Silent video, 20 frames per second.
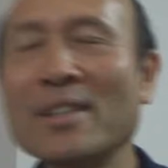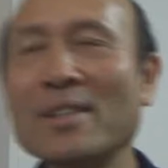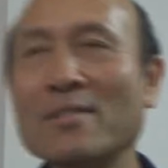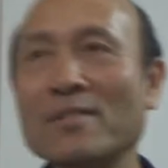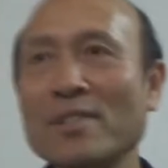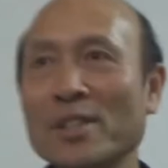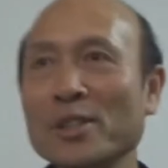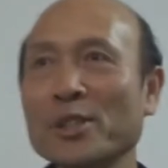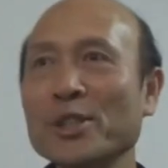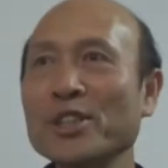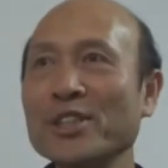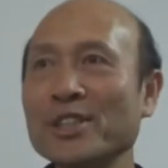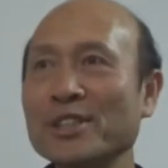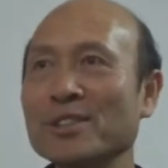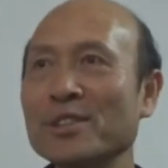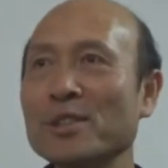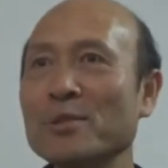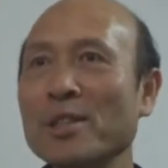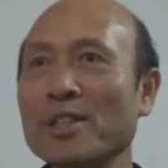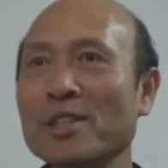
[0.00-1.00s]
Uh, very
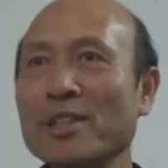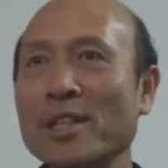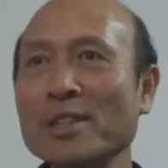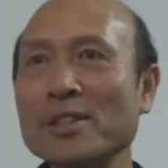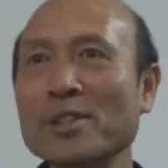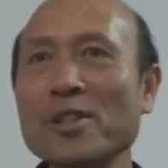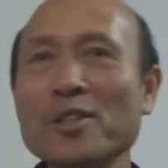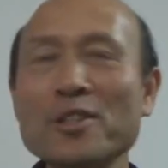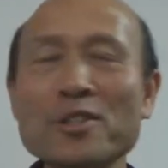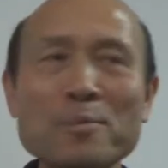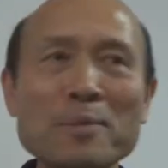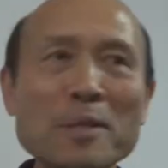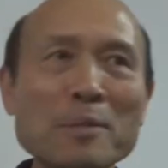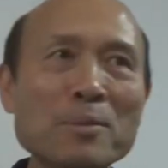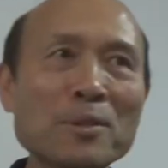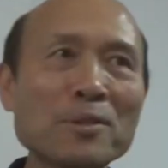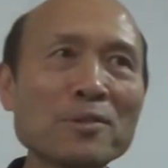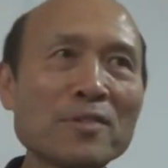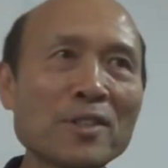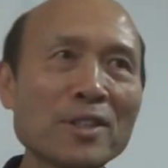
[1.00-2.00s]
good. You want to encourage
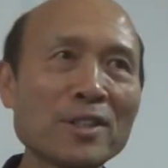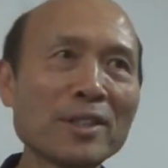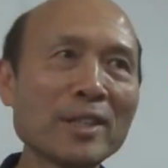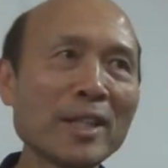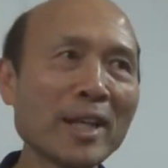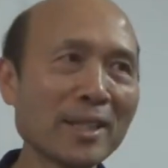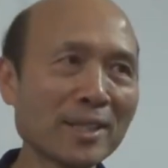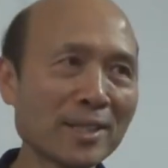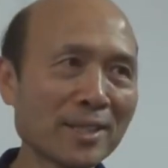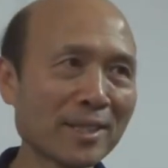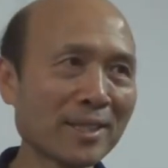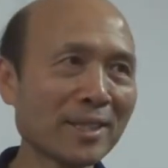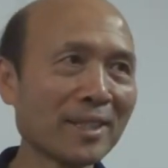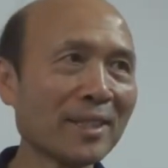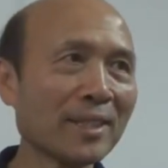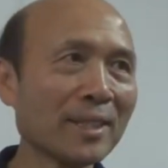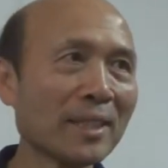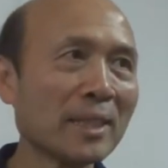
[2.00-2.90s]
people. Very nice.